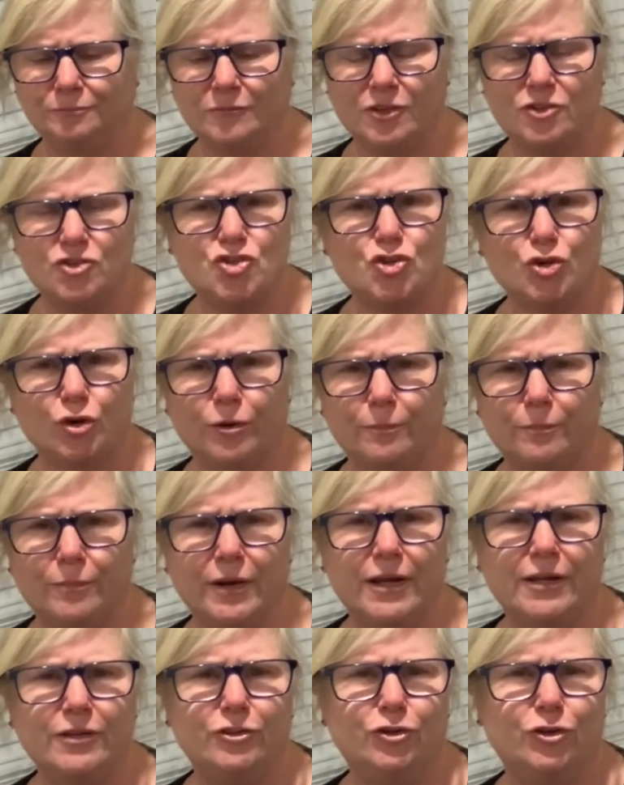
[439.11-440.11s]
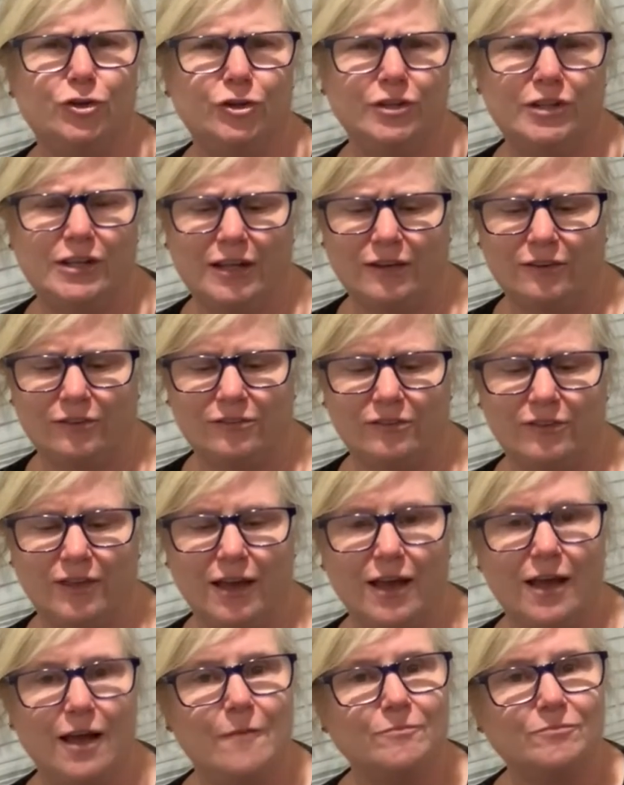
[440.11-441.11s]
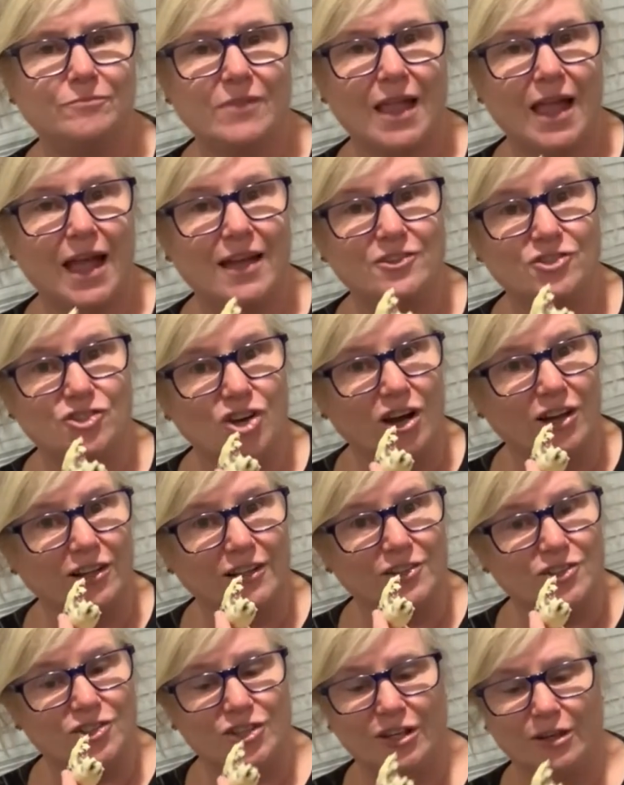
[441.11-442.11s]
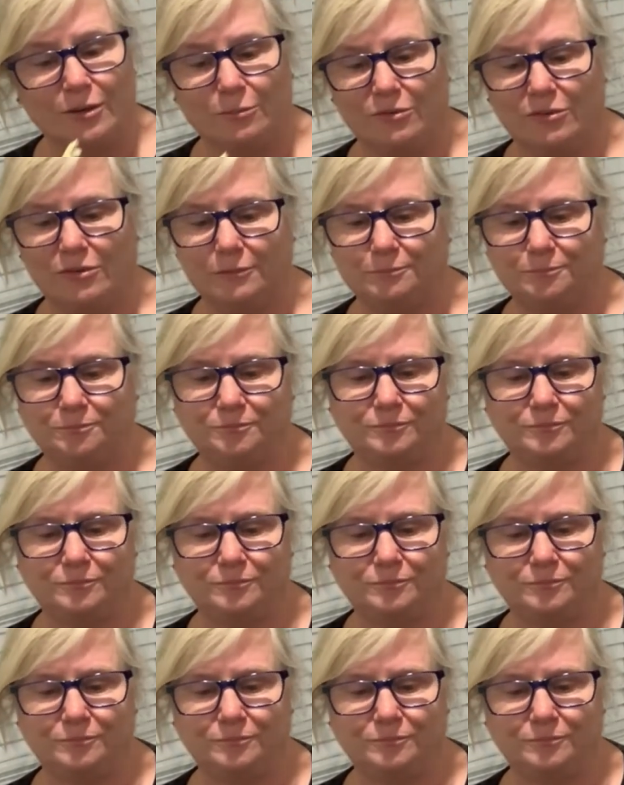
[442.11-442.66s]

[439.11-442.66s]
shortbread goodness and chocolate chips.